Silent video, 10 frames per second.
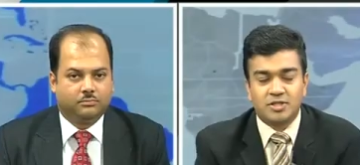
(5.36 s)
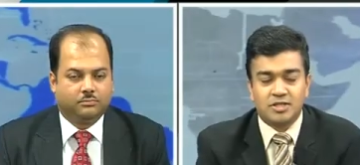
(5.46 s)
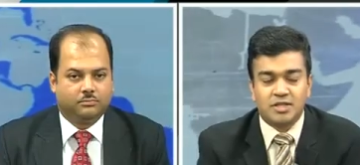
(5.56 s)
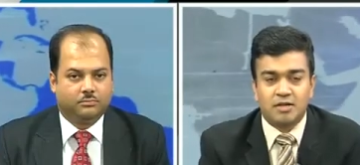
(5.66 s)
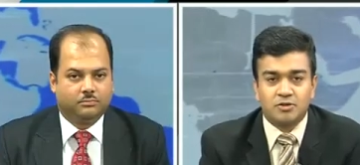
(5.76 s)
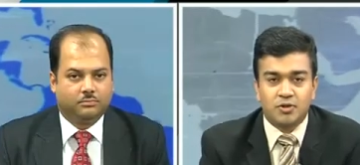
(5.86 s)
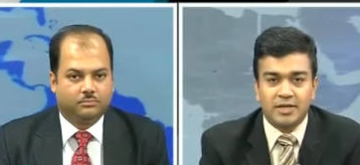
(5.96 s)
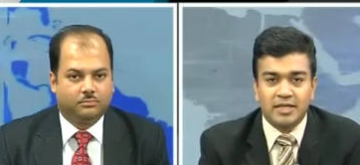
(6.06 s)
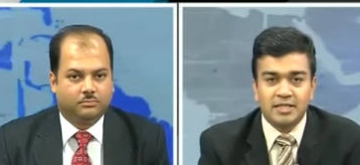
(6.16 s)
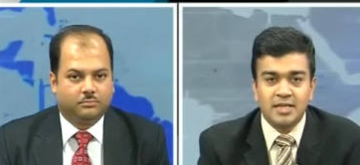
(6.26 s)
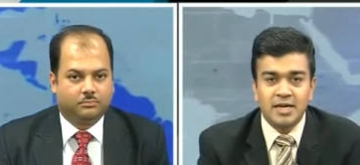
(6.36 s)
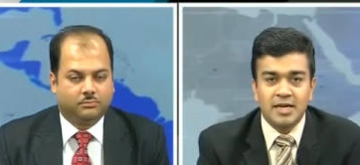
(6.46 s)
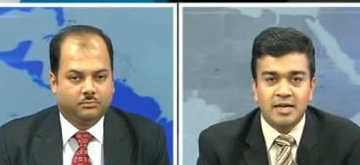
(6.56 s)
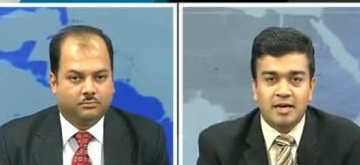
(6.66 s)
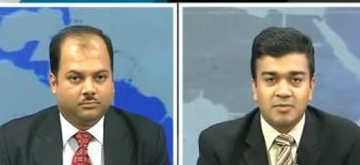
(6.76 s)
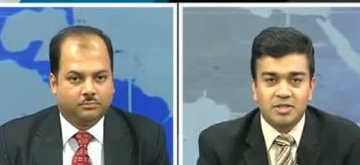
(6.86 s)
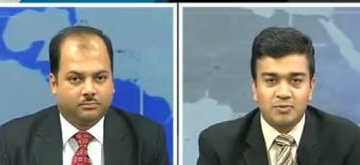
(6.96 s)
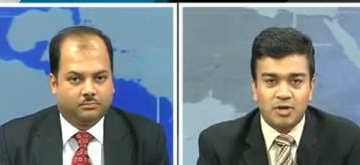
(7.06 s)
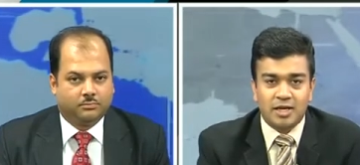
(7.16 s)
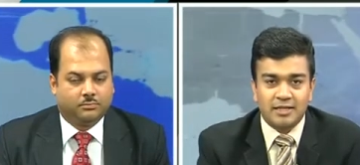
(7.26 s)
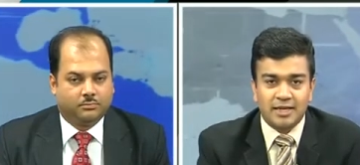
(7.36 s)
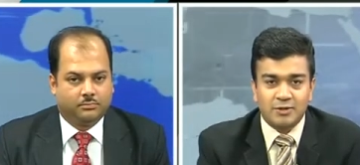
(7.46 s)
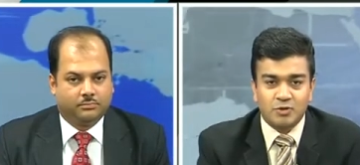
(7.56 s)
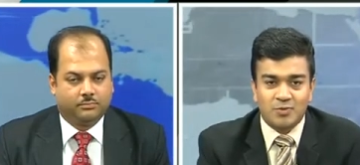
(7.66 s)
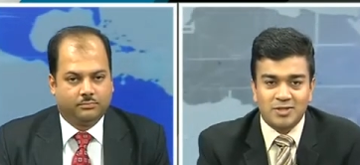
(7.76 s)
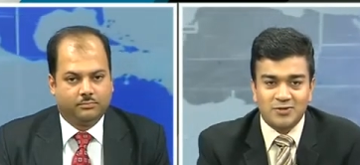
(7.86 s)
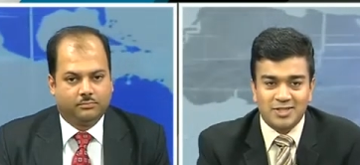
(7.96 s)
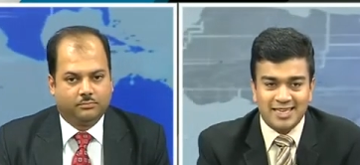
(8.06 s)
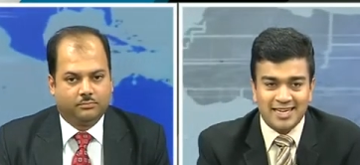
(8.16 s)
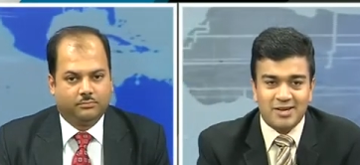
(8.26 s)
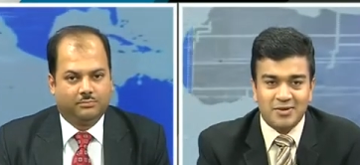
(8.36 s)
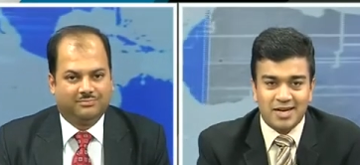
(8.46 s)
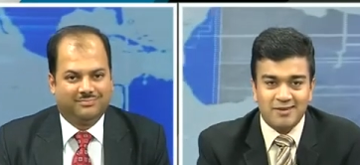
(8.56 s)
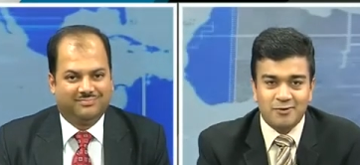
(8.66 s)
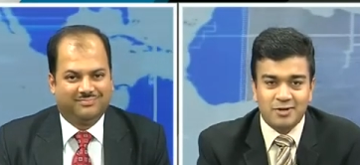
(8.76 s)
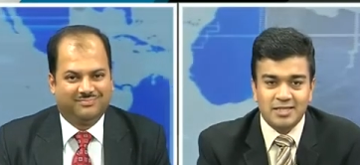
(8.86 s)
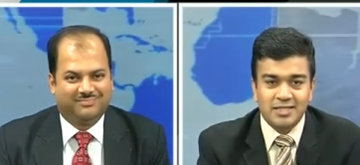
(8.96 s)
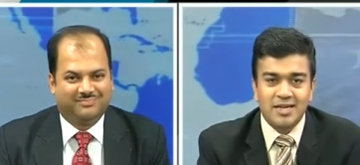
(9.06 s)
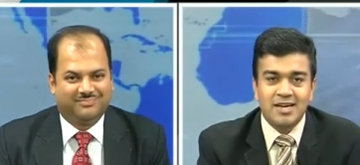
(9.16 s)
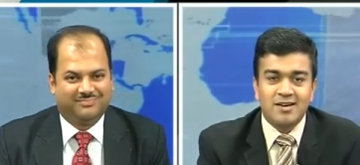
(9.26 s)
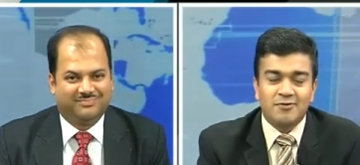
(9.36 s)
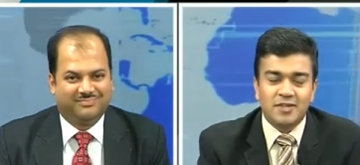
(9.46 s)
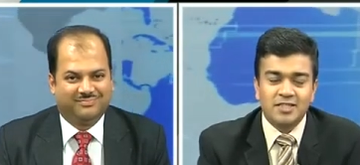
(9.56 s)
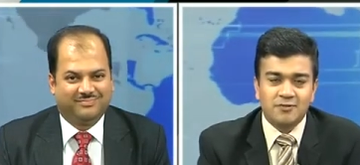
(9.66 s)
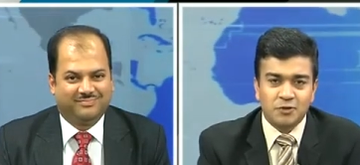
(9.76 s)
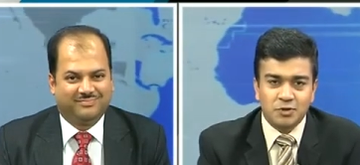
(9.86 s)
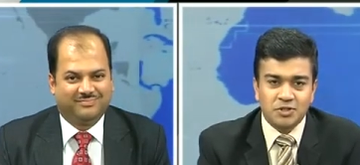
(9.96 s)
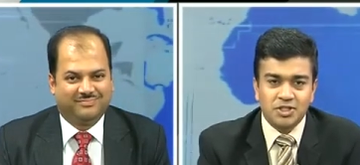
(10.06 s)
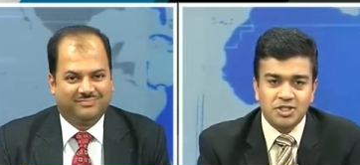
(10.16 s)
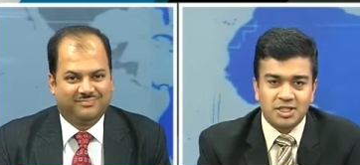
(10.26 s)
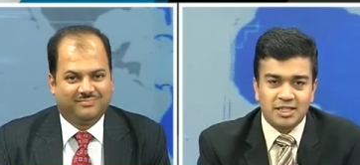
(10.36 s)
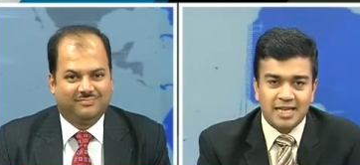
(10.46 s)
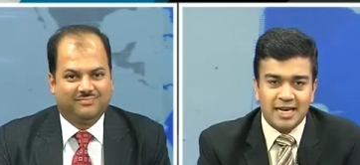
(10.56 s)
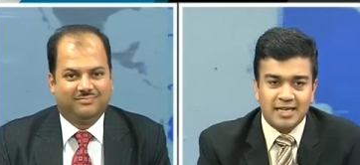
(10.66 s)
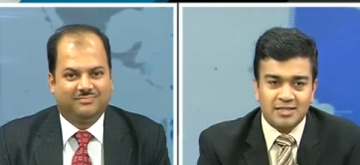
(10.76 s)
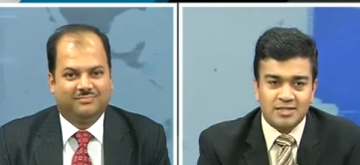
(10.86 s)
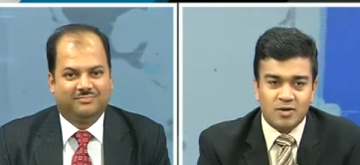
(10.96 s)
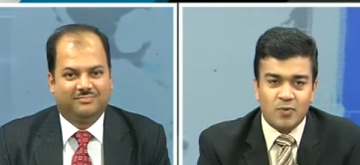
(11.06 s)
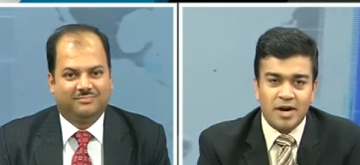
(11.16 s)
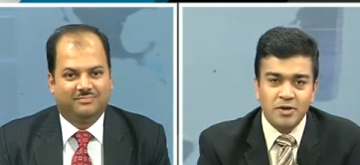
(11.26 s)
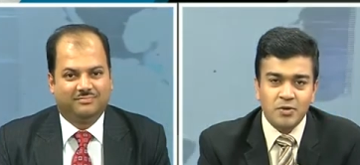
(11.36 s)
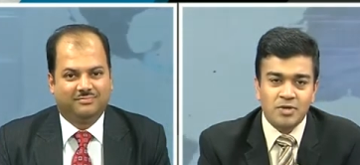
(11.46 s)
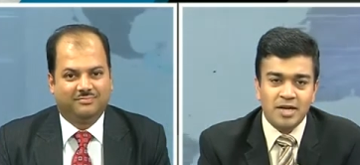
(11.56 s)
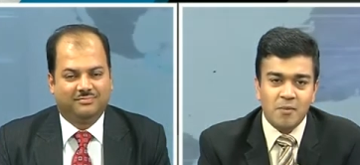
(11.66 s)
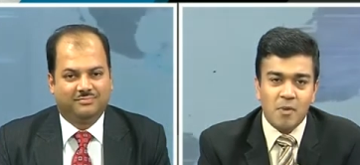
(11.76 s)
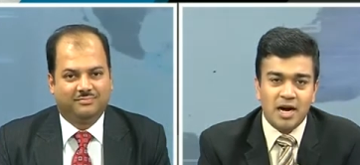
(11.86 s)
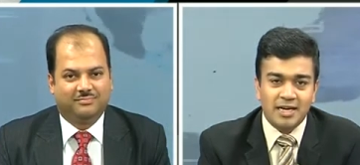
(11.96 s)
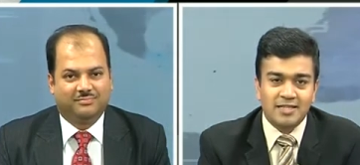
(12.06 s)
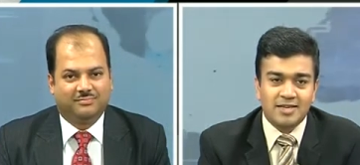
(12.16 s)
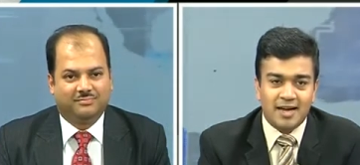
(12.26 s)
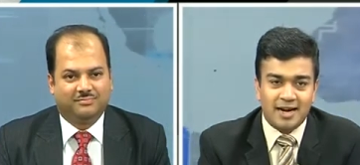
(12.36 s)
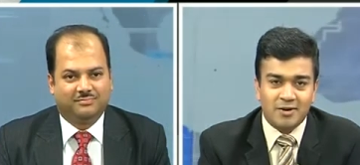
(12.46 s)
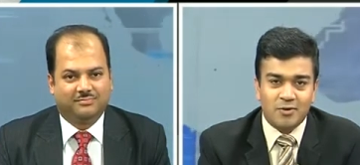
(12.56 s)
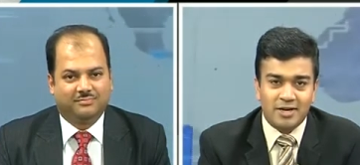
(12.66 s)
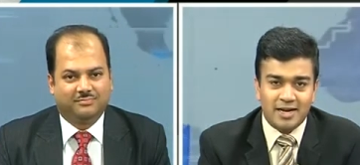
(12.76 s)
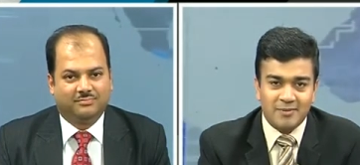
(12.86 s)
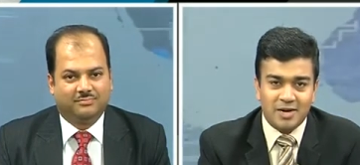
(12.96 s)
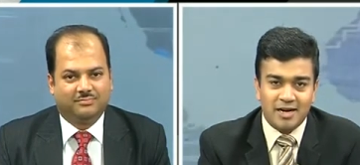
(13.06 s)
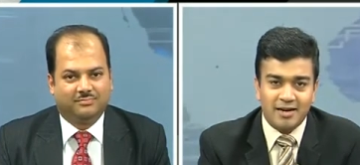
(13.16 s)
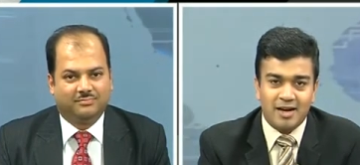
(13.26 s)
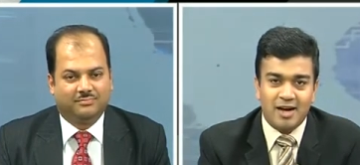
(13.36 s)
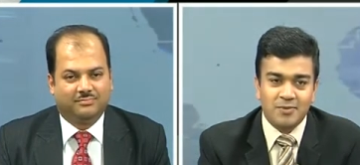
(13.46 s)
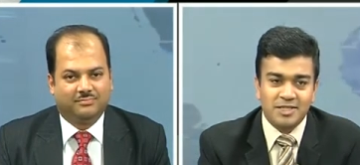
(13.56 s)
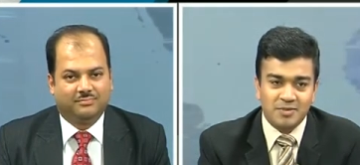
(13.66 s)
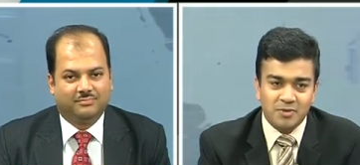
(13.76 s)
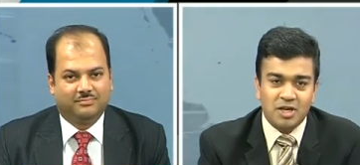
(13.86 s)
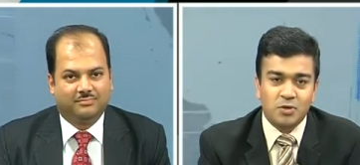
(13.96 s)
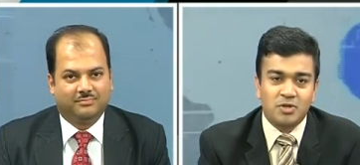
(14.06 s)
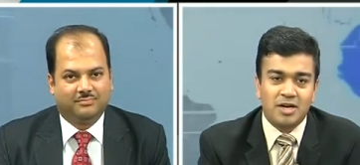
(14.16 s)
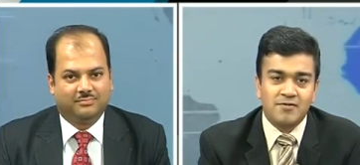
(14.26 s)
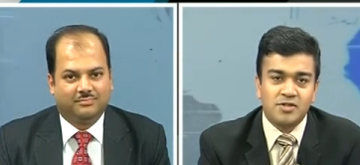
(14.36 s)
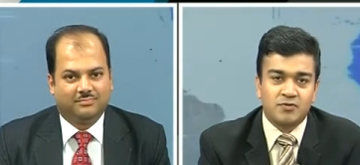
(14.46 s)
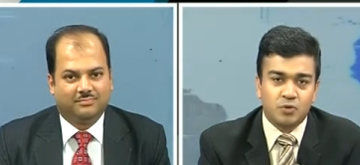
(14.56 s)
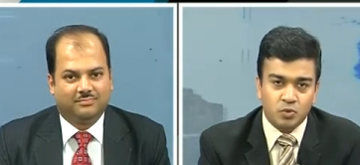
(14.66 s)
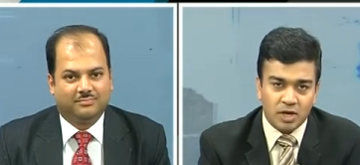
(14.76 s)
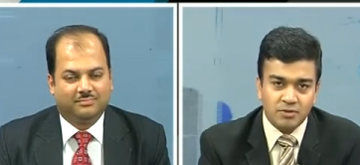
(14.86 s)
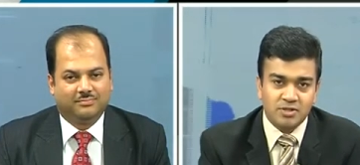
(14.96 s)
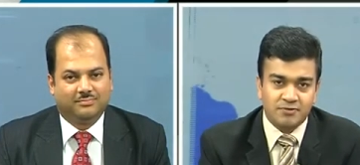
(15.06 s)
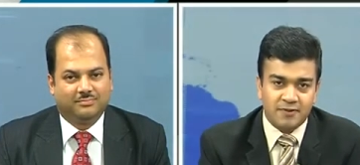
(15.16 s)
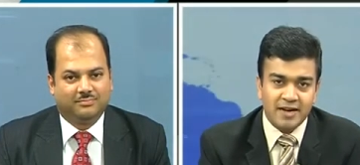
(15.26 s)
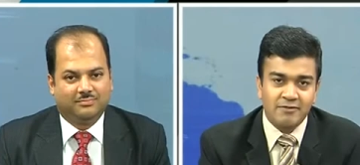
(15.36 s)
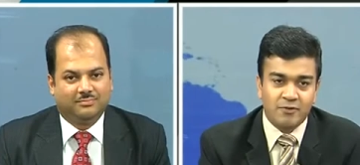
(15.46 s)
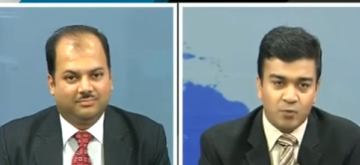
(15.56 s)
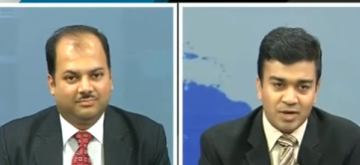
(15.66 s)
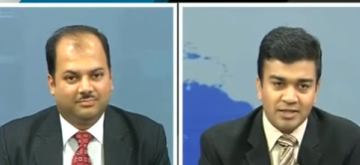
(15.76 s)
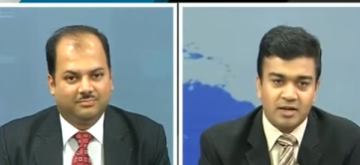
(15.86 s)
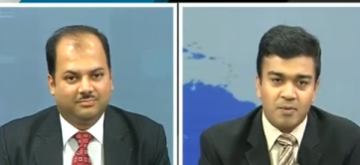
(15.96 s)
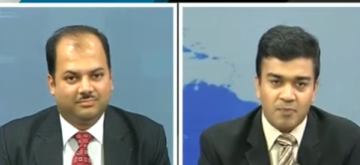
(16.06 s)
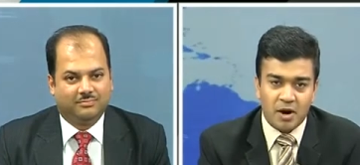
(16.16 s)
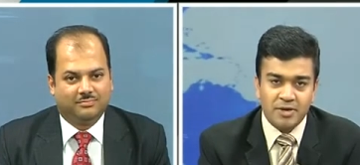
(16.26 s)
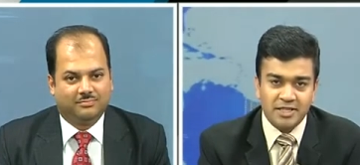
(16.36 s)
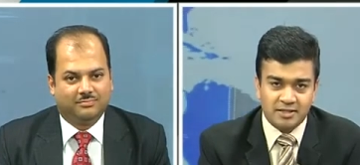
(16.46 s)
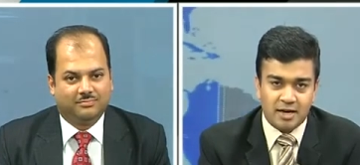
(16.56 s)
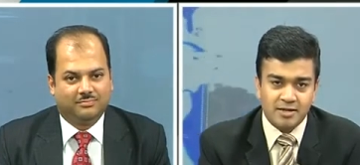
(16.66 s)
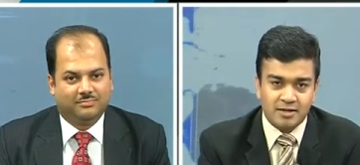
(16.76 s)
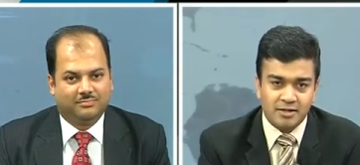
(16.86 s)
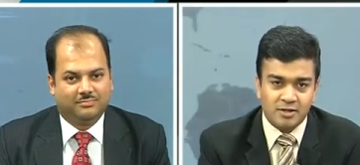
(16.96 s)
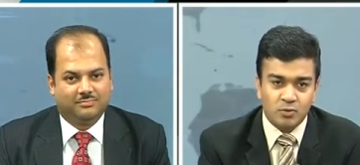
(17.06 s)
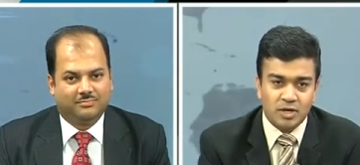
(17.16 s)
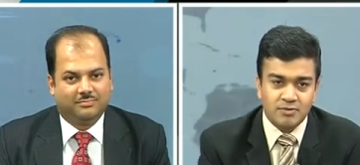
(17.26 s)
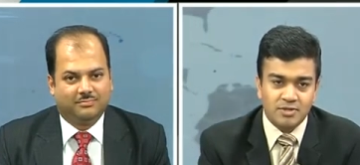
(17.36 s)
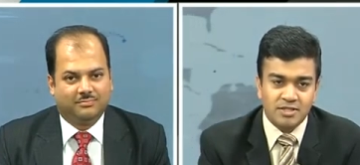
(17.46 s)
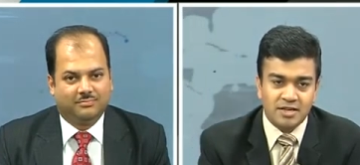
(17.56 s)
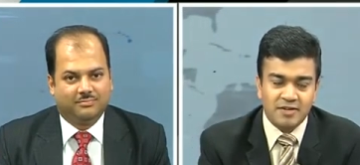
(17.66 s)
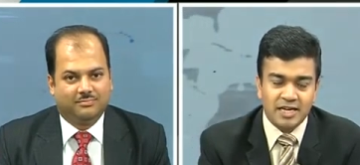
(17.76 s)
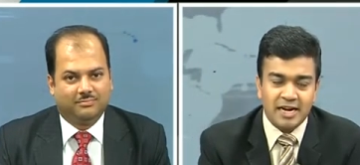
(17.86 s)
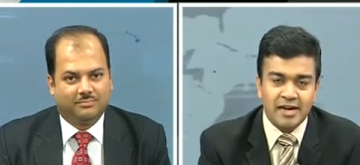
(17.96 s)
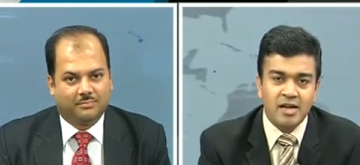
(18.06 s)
Speaker 1: is now joining us. Uh, Mister Morarka, thank you so much for taking out time for us. First, if you could just uh, tell us, where do you think markets are at all-time high? Are we similar to the levels of two thousand five, from when the compounding started till two thousand seven, eight,